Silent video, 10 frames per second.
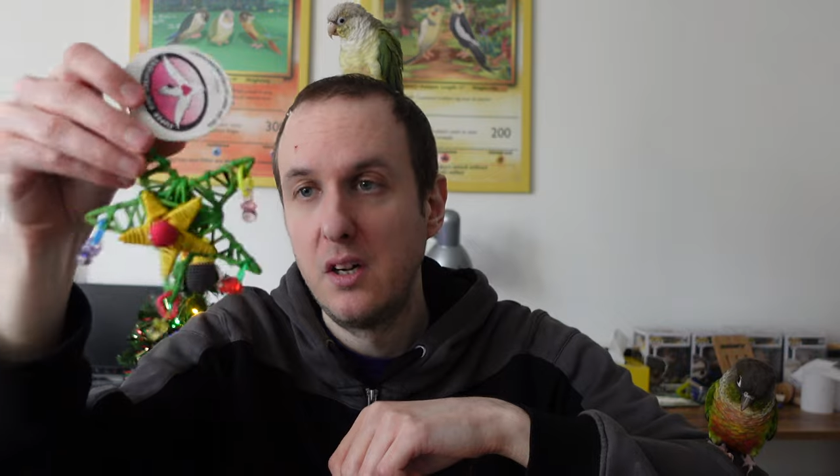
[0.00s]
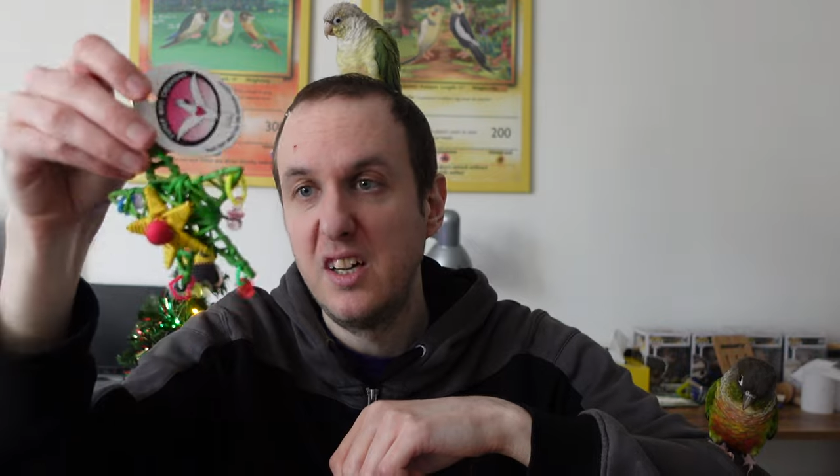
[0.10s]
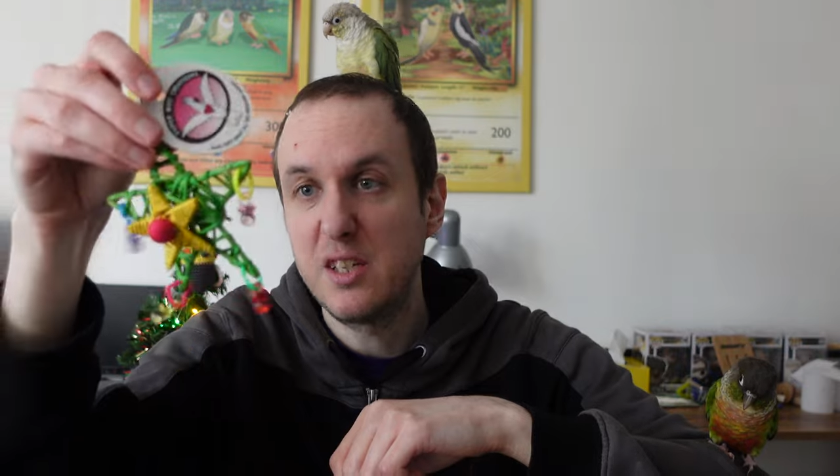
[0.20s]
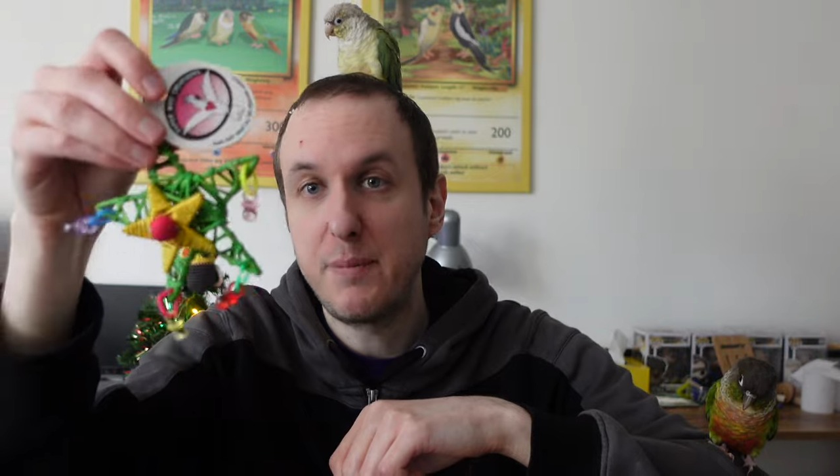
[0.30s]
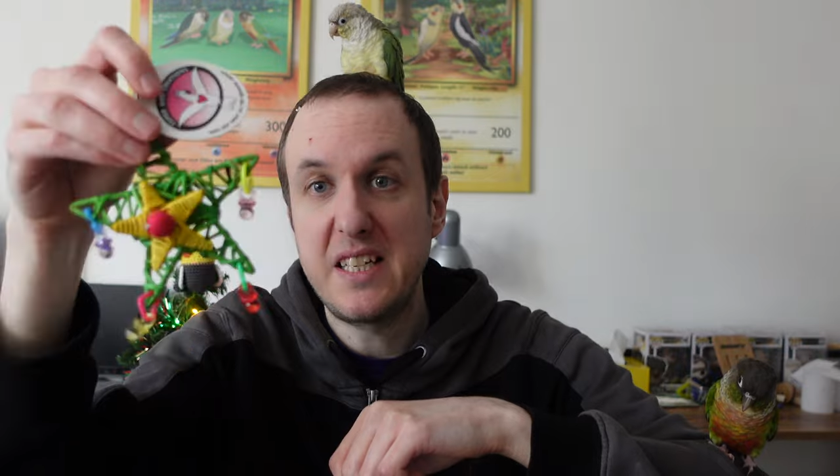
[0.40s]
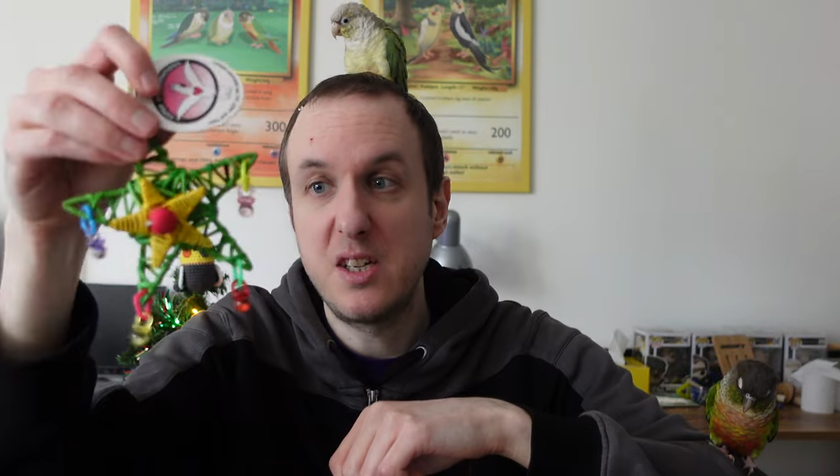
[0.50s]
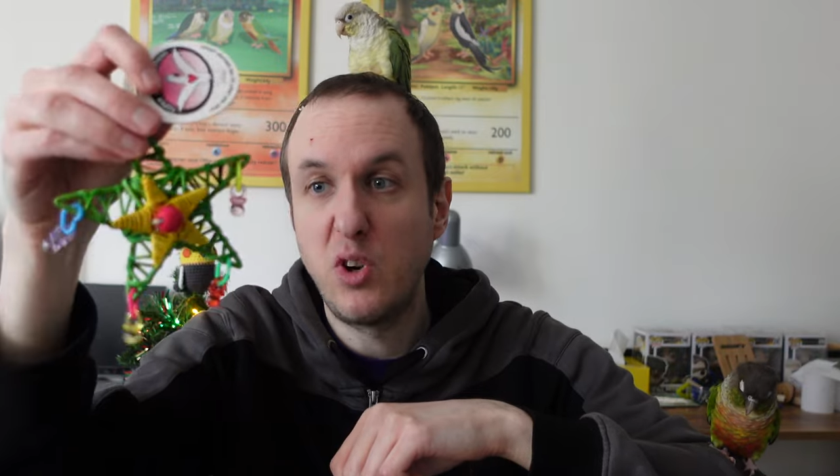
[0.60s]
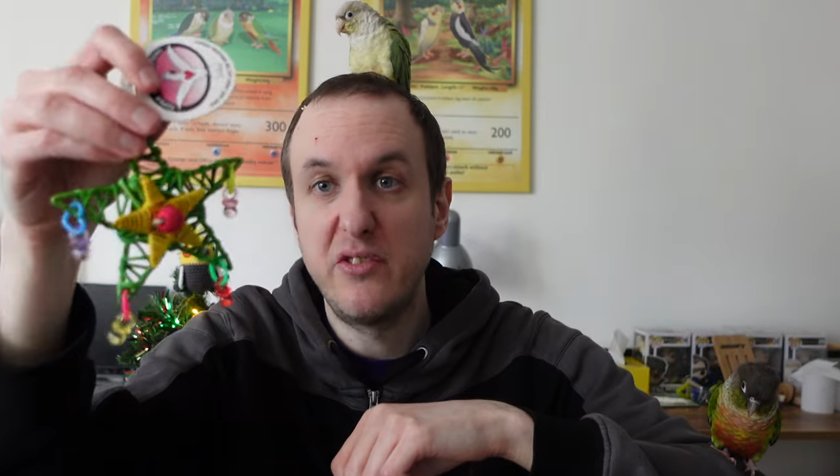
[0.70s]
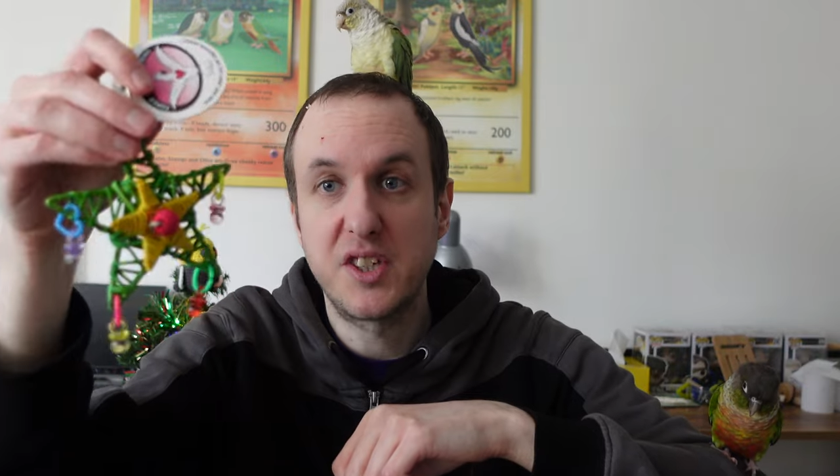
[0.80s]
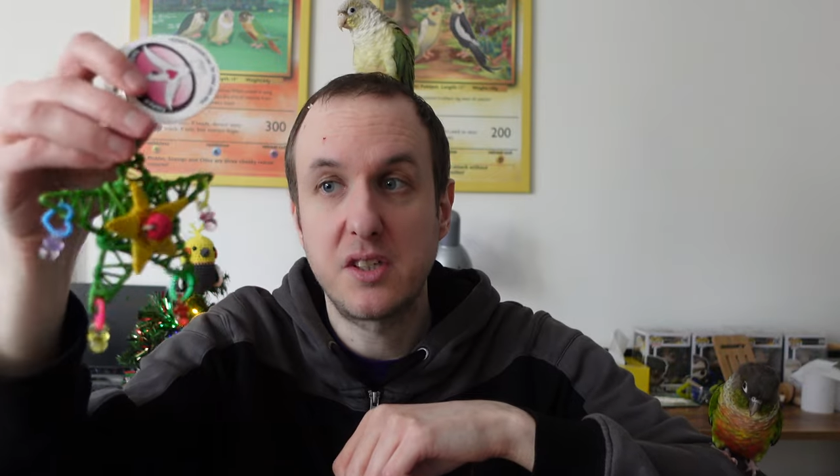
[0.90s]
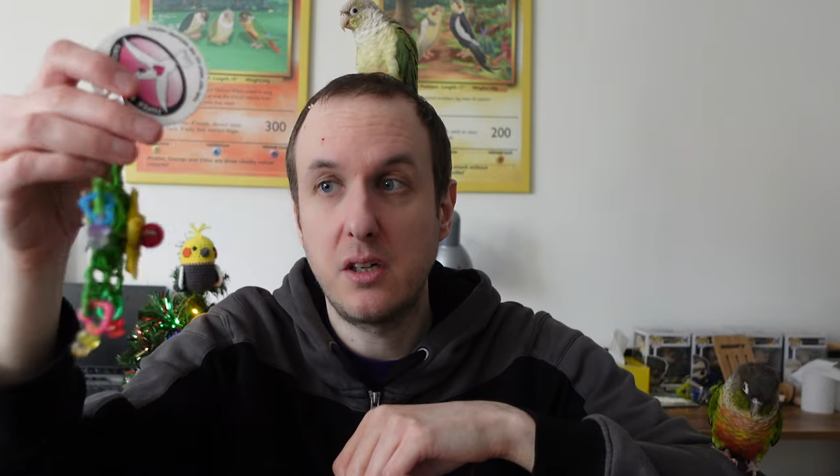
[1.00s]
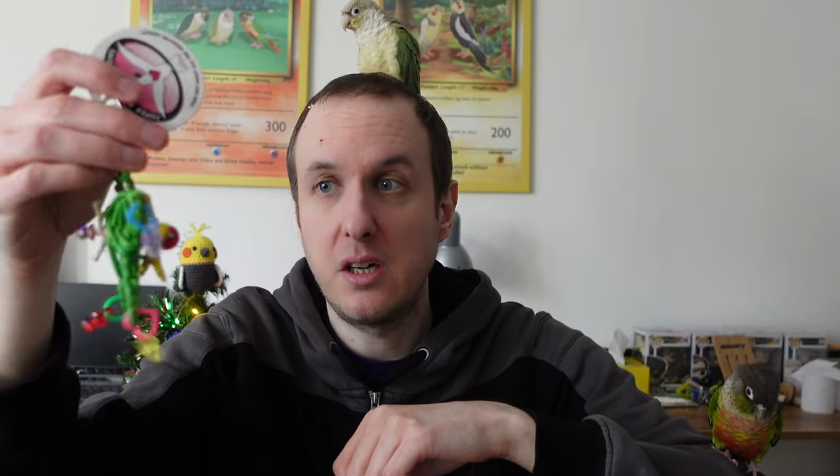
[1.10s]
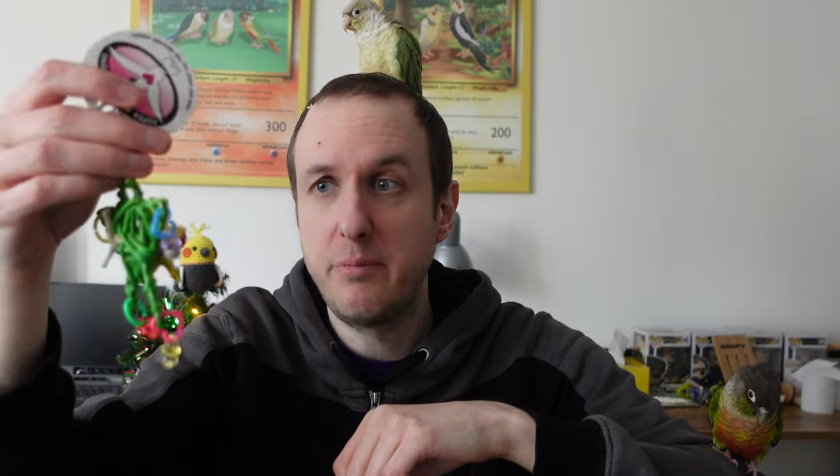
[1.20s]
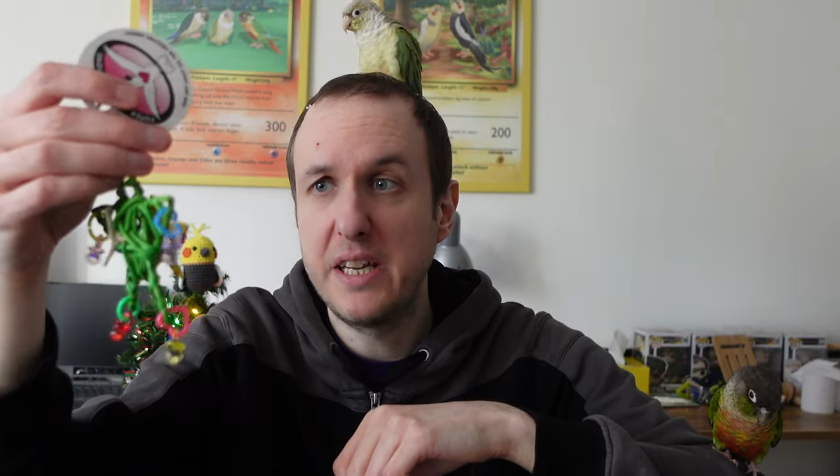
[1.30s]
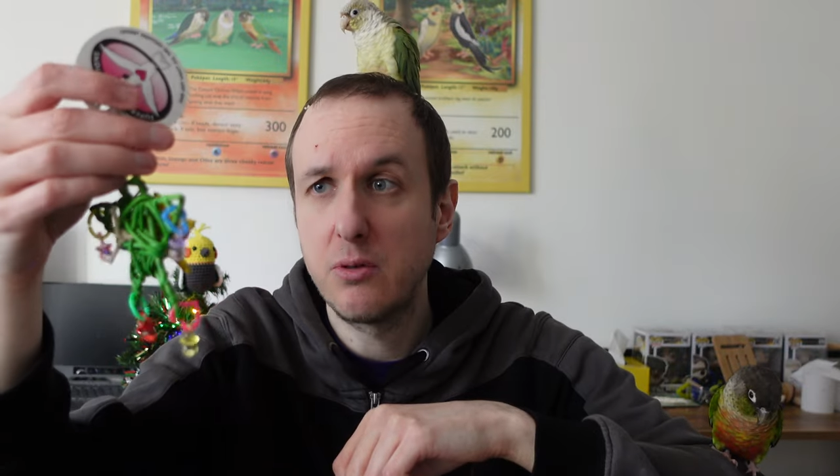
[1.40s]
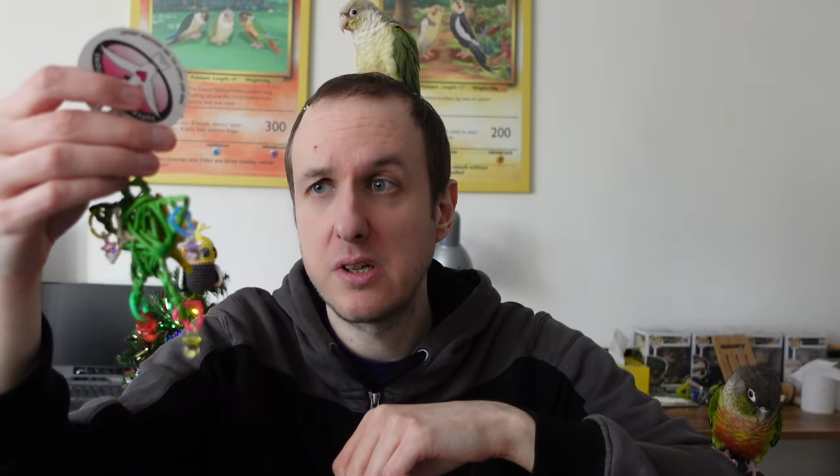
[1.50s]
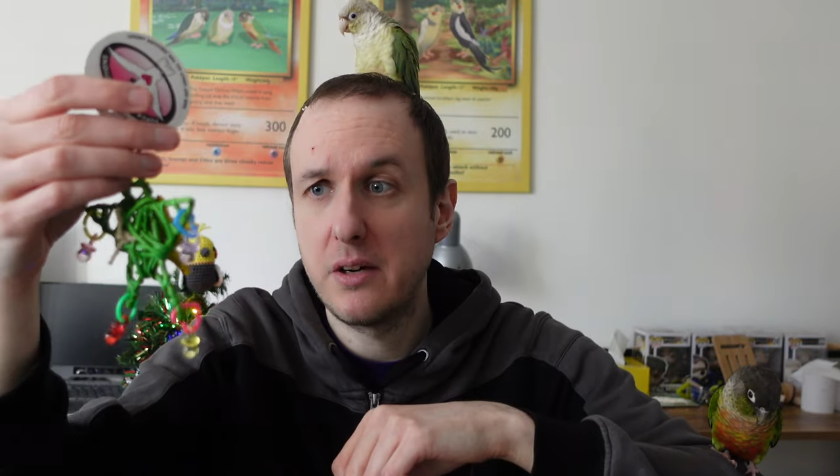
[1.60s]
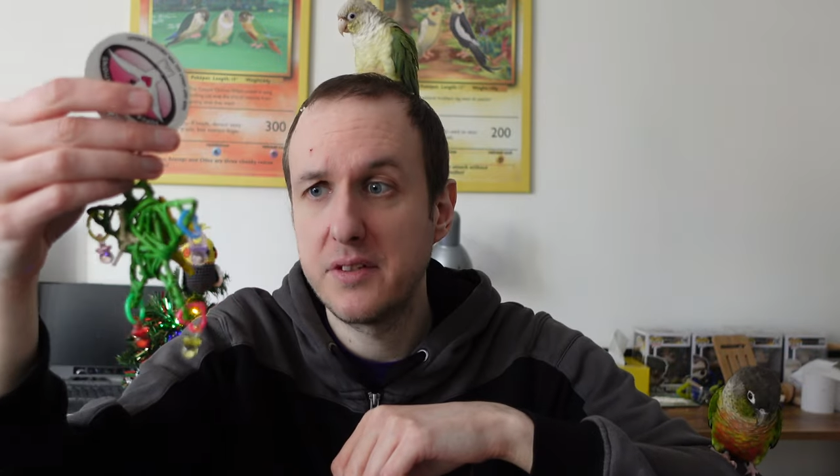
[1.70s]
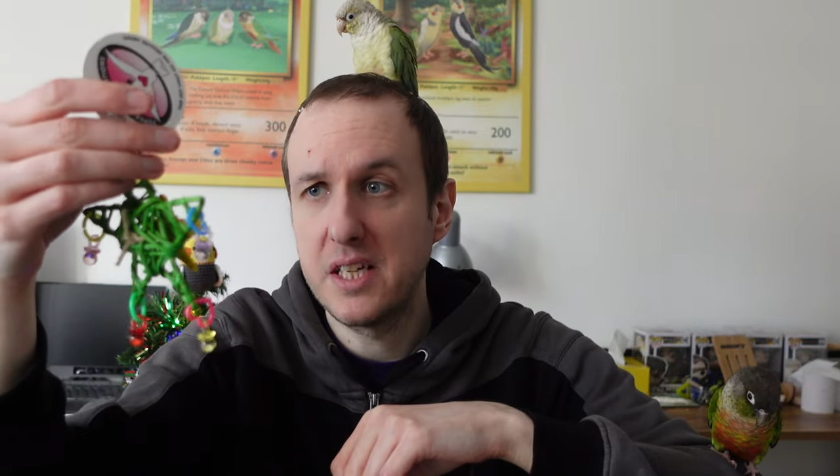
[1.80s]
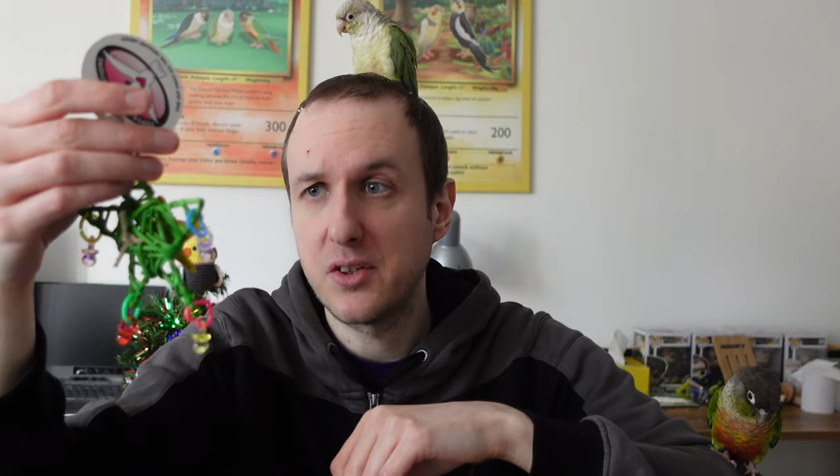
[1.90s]
It's basically a woven star, and Pickles
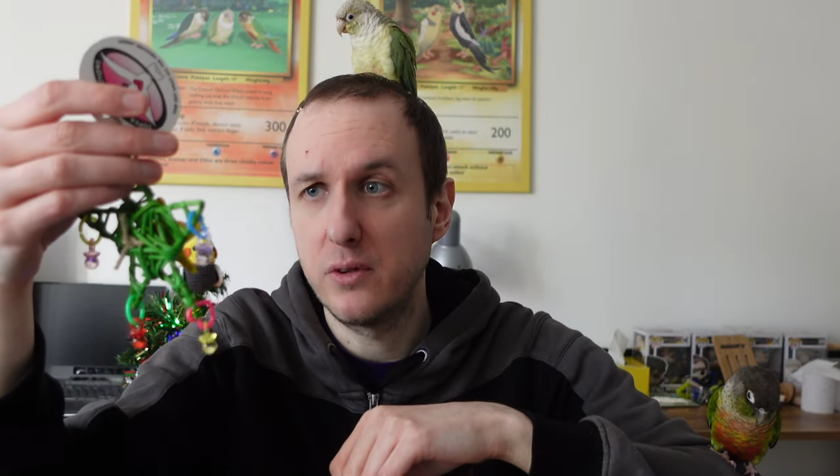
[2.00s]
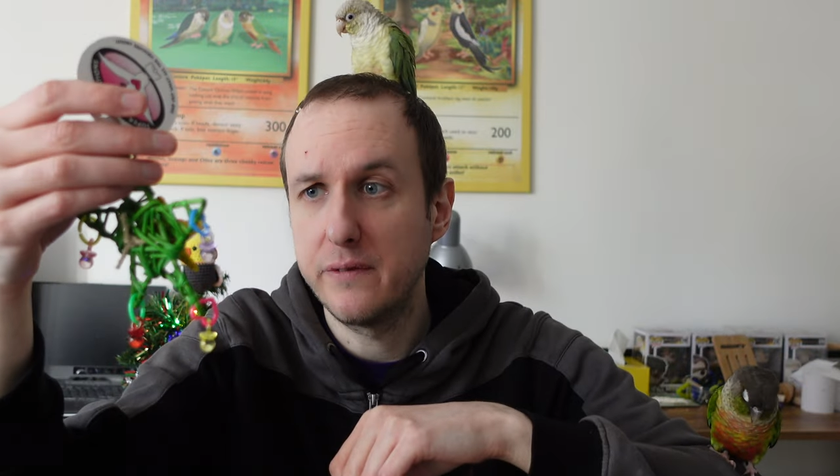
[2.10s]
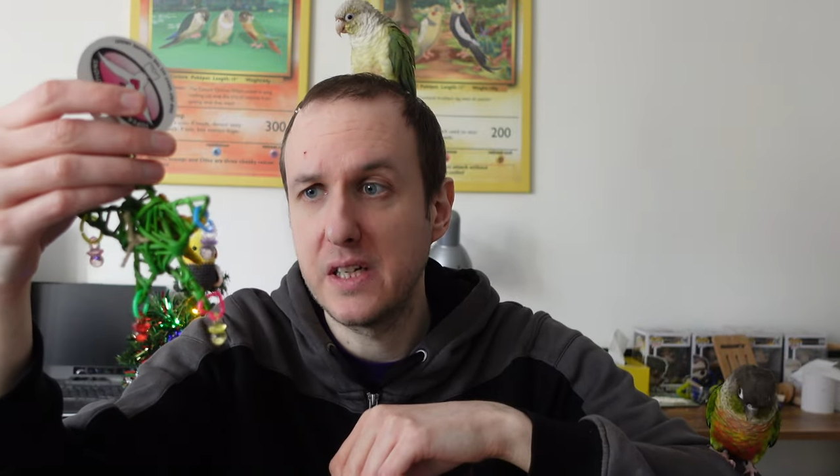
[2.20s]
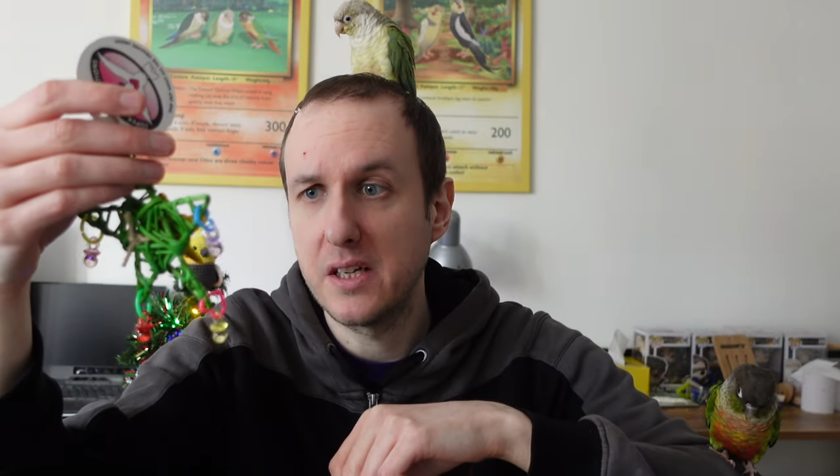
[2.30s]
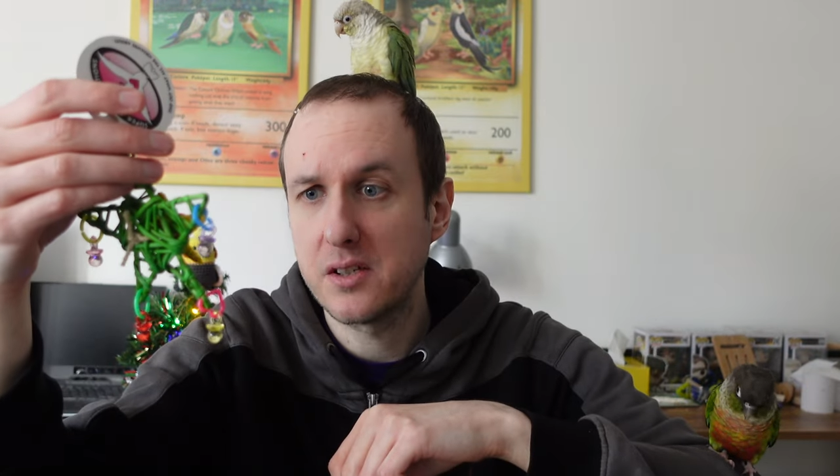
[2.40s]
loves these sort of things.